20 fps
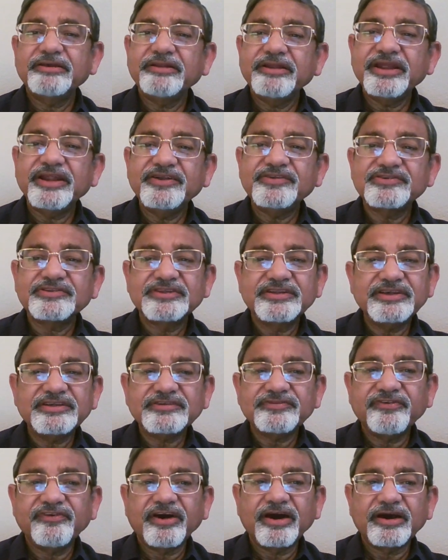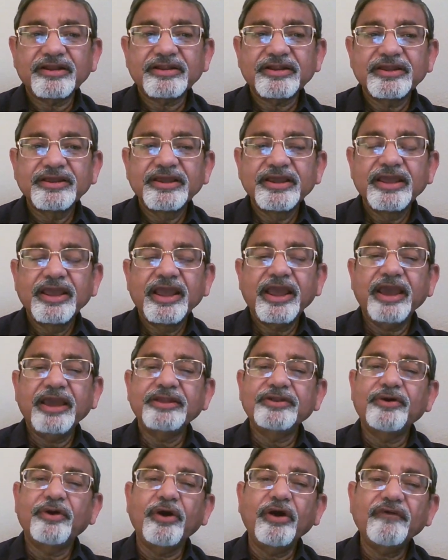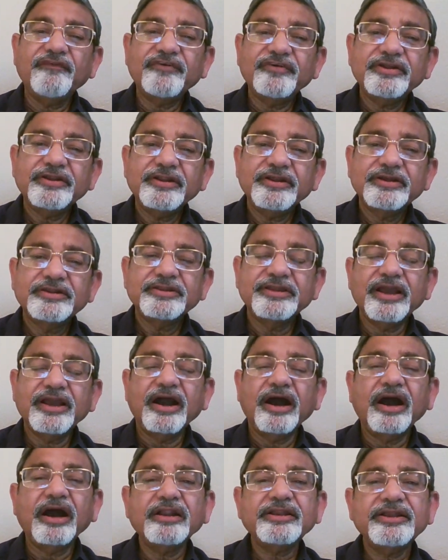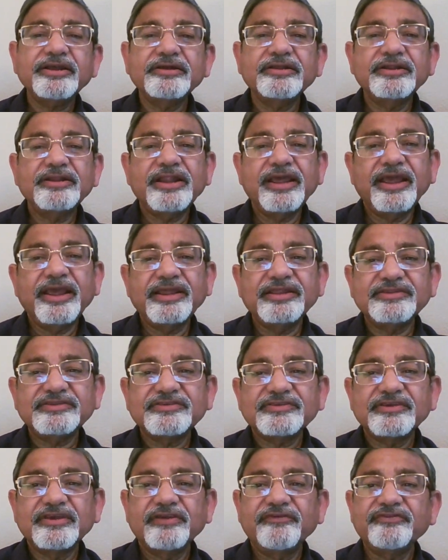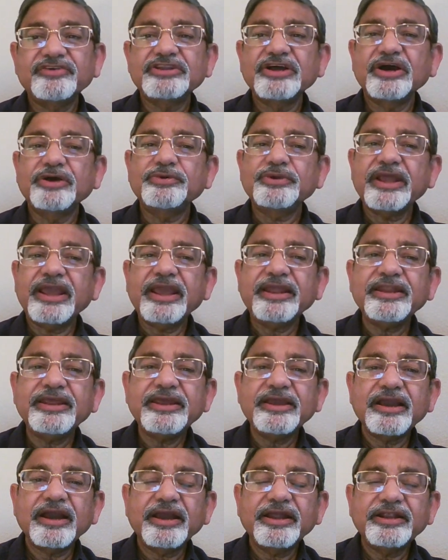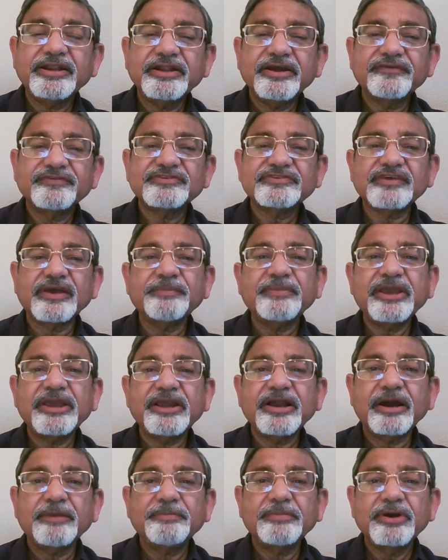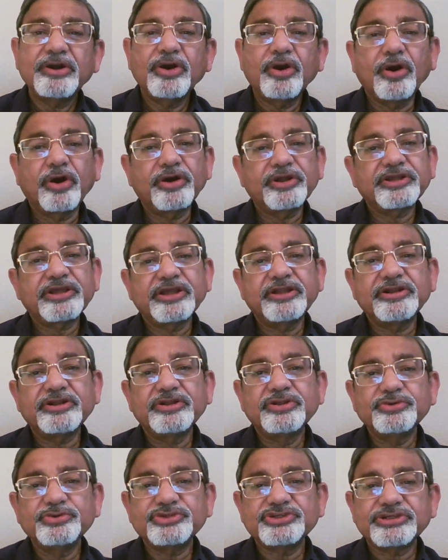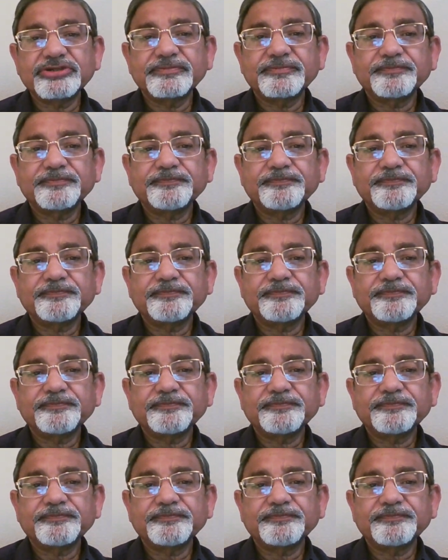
reads this far, and often the article ends without any kind of summing up or conclusion.